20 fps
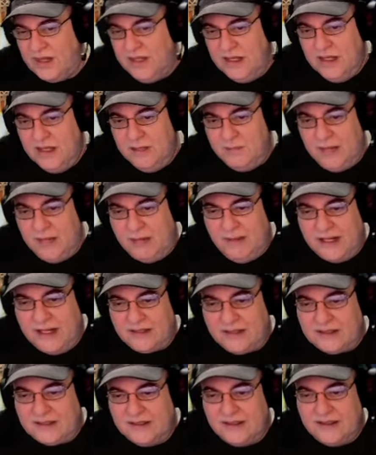maybe
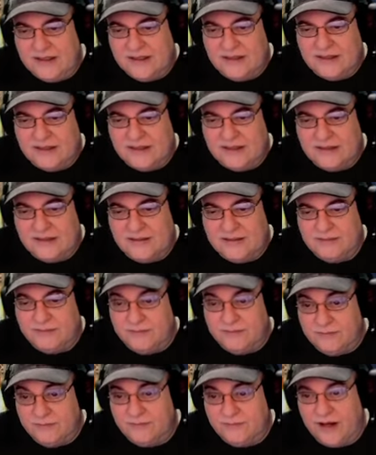it's a uh,
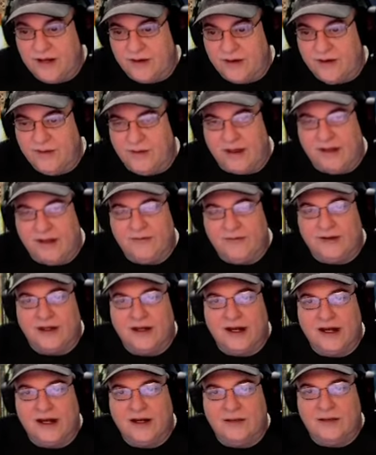very malevolent
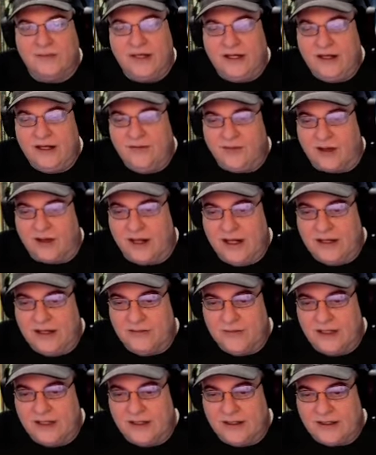item, an evil
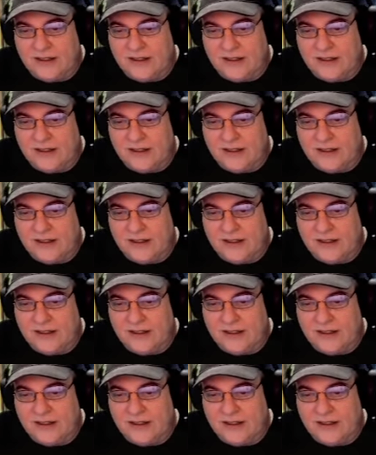item, and it